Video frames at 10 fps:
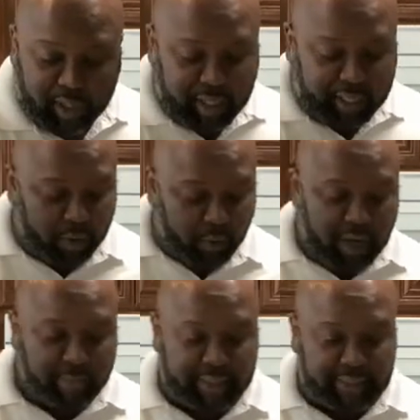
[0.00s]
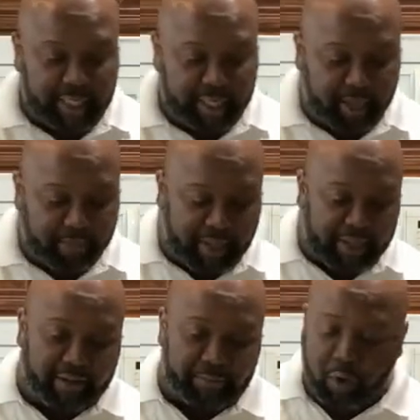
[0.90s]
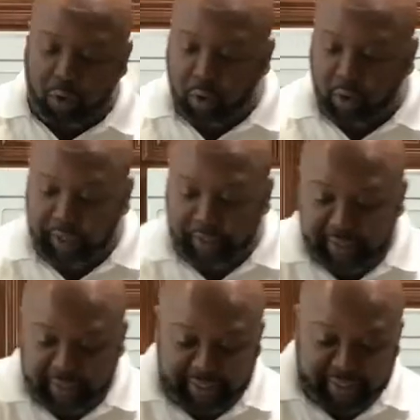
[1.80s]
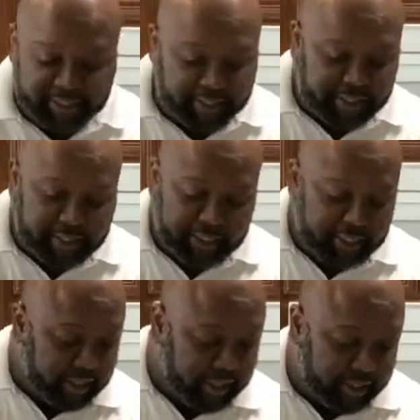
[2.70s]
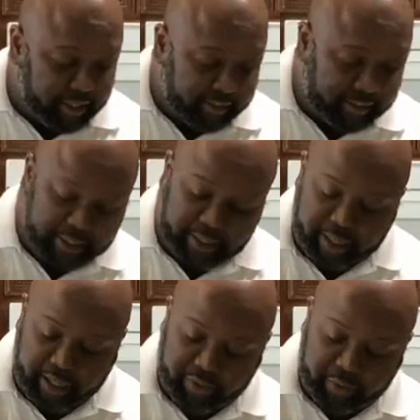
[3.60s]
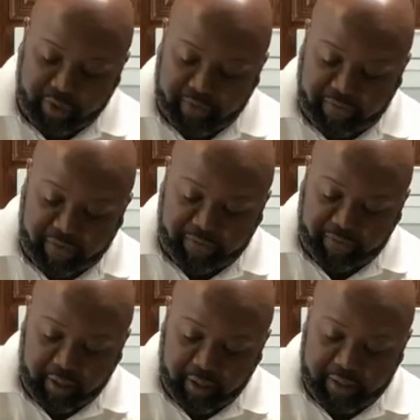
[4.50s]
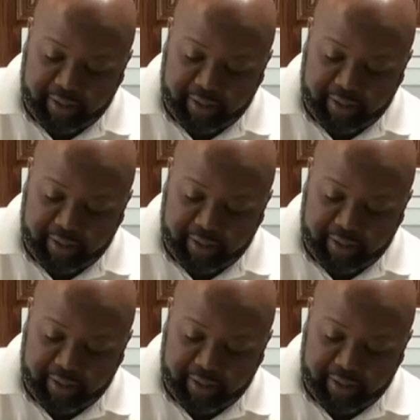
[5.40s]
Now while I'm mixing that up, I have my oil. It is sitting at 350.